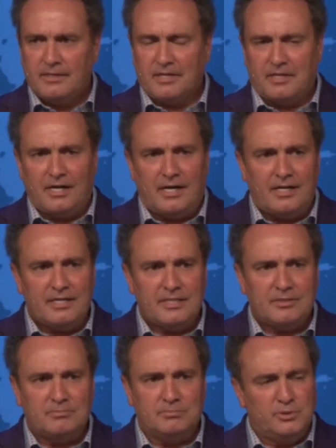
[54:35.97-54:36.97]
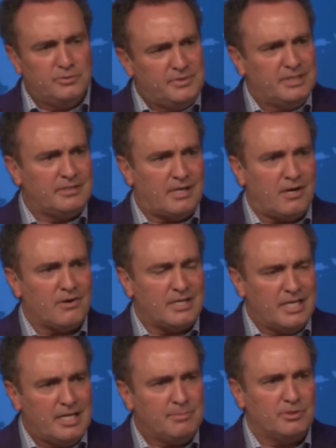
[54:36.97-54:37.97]
God moved into our
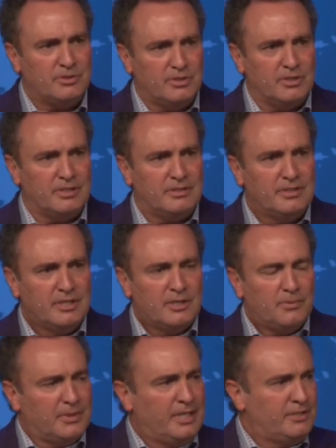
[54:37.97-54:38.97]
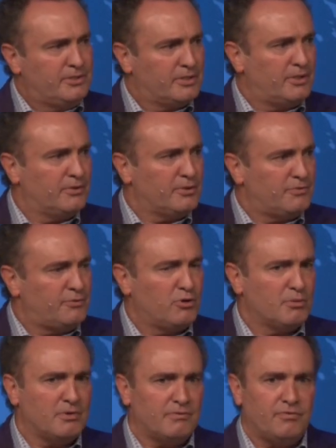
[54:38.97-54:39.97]
neighborhood when he took on the
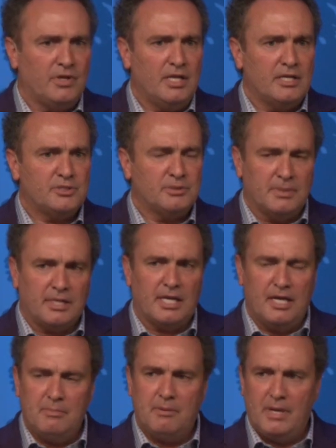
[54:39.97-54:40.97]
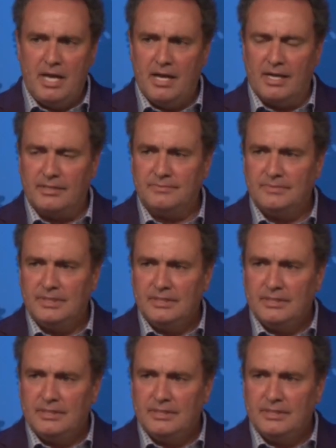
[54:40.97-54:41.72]
form of flesh and became a man.